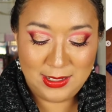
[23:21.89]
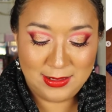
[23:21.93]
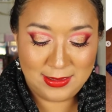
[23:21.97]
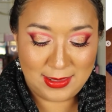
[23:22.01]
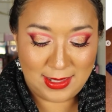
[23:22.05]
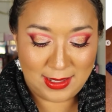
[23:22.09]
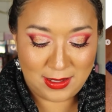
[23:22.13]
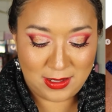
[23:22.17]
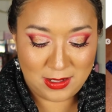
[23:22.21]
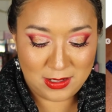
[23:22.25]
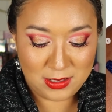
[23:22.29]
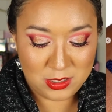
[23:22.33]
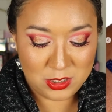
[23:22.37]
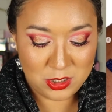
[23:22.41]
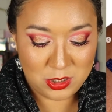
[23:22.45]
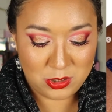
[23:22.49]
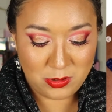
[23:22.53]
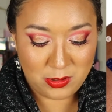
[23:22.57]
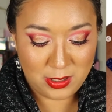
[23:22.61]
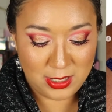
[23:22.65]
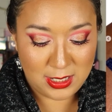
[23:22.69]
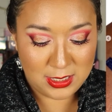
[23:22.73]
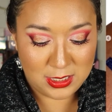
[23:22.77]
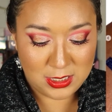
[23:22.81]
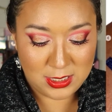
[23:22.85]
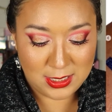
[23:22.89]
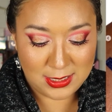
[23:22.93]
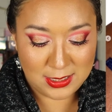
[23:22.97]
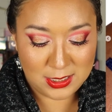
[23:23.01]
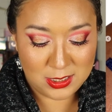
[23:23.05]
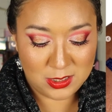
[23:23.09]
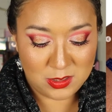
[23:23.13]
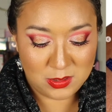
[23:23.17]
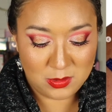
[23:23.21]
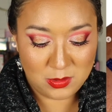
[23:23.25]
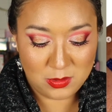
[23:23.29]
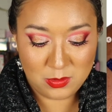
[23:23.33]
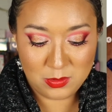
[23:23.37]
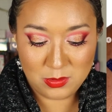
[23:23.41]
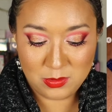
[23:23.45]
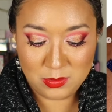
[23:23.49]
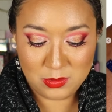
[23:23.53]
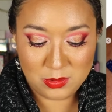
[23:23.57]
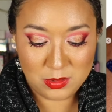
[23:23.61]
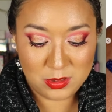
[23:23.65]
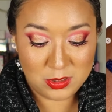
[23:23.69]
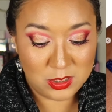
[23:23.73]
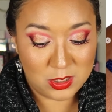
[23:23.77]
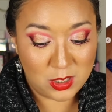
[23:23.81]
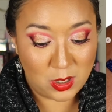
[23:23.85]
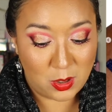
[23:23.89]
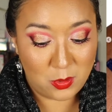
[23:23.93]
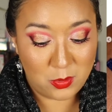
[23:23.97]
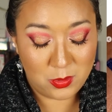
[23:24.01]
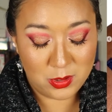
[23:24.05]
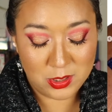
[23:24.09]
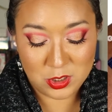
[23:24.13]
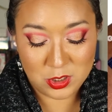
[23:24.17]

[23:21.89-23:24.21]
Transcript: That color story is just so